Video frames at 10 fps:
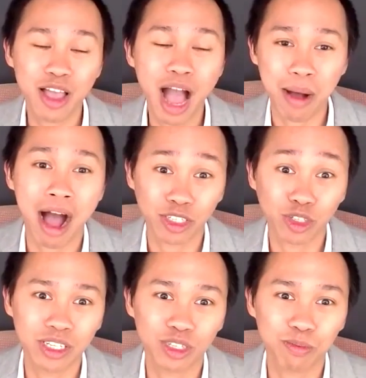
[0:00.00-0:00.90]
I'm
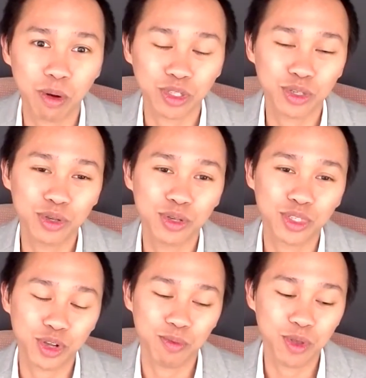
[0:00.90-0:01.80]
actually supposed to
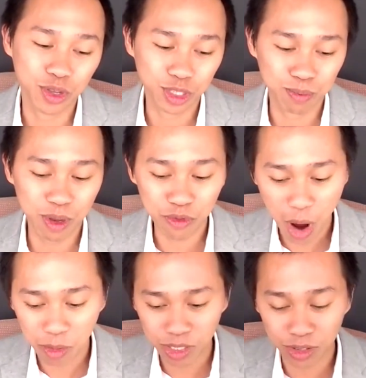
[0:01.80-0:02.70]
commute, because
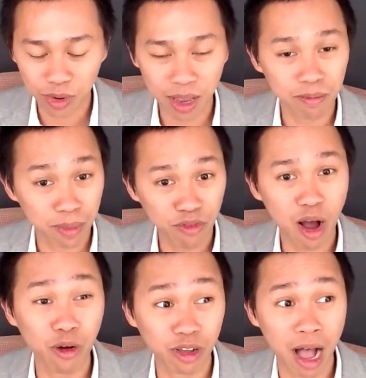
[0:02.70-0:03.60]
before I was
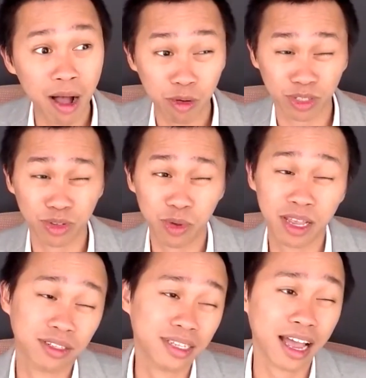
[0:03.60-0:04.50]

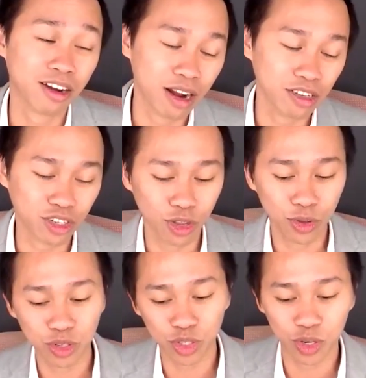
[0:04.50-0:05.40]
doing side credits in
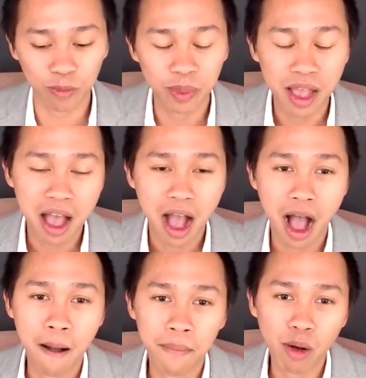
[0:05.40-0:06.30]
YouTube,
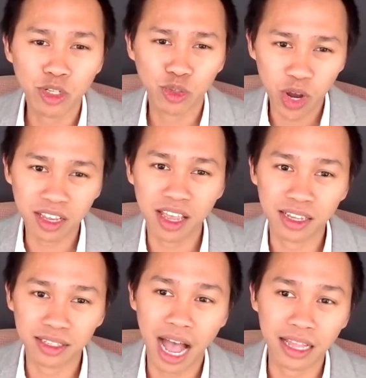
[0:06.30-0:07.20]
I was working
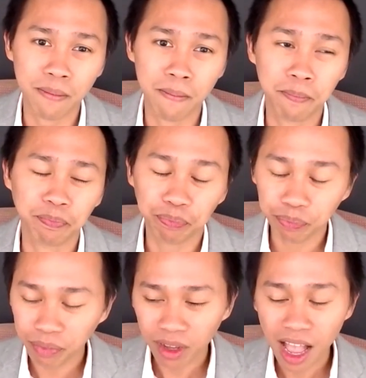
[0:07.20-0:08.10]
at
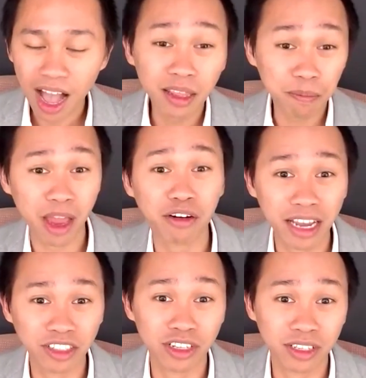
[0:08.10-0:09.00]
a PR
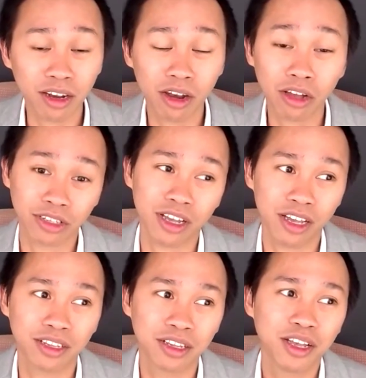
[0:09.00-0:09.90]
agency in
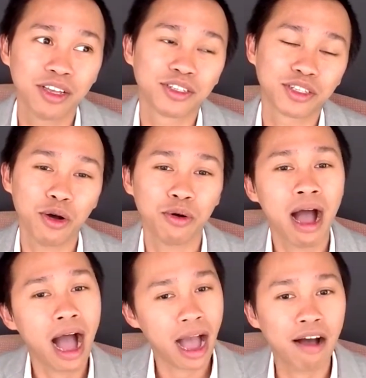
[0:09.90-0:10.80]
London. So
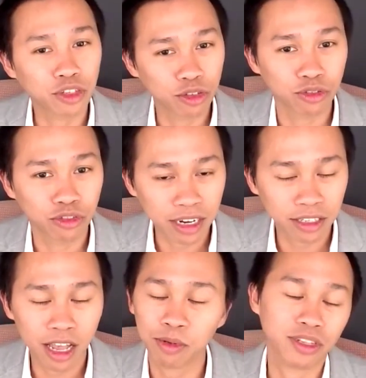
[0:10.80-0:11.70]
I have to
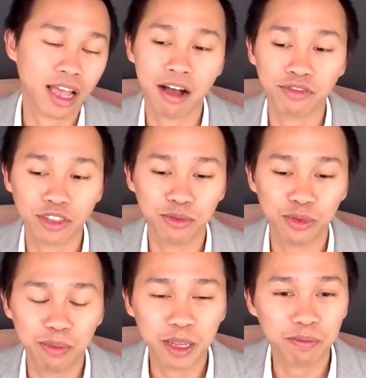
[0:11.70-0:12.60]
dress up because I have to
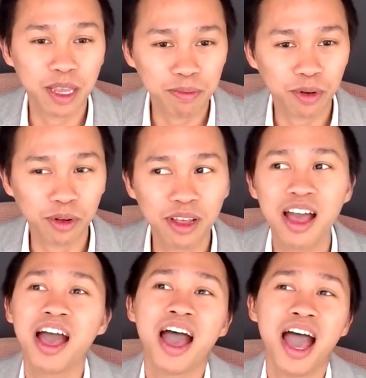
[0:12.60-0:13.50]
meet people,
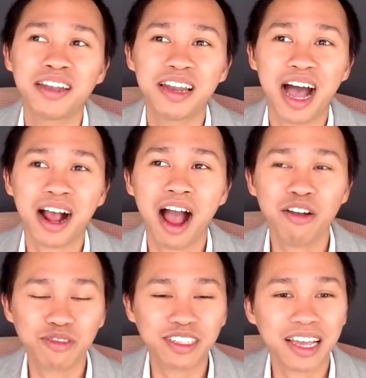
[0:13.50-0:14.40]
and I
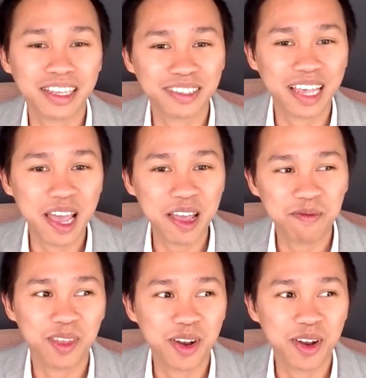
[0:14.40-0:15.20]
kind of take the same,